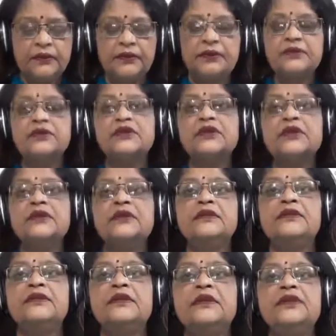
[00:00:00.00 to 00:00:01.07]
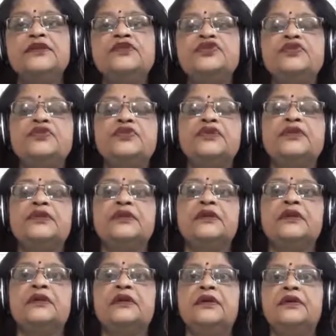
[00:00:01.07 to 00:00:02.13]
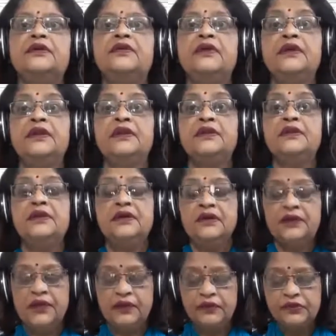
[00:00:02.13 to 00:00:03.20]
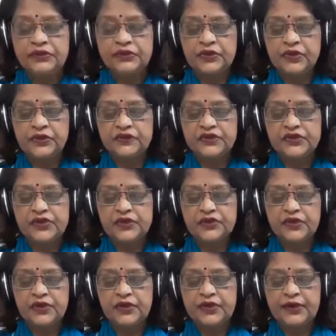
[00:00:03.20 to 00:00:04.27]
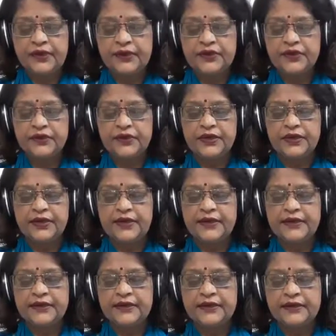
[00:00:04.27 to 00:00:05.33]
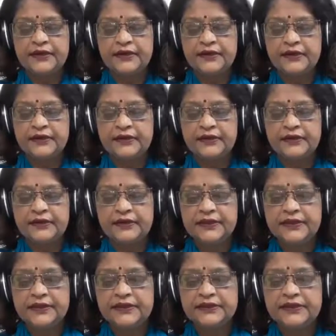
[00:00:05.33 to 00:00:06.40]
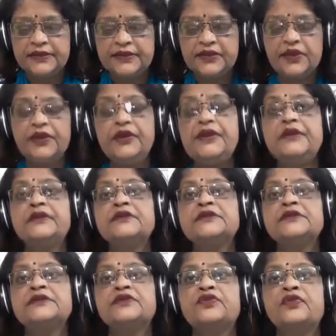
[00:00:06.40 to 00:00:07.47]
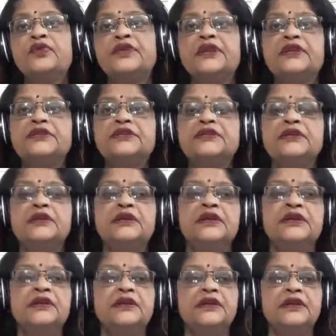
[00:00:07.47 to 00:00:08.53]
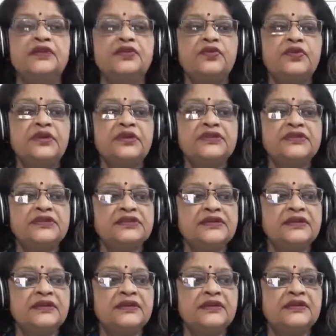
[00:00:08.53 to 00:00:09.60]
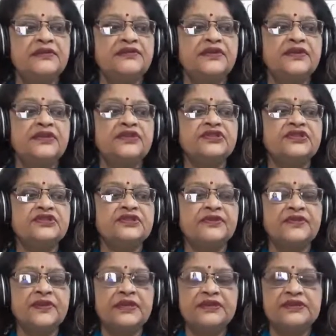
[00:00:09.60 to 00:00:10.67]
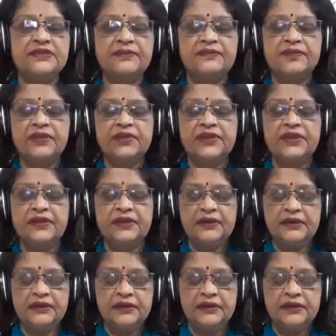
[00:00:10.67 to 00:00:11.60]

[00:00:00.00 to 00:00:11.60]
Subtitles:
children, intruder one in the house of Zerald. Intruder entered Zerald's cottage. A cottage is there, the furnitures are very simple there,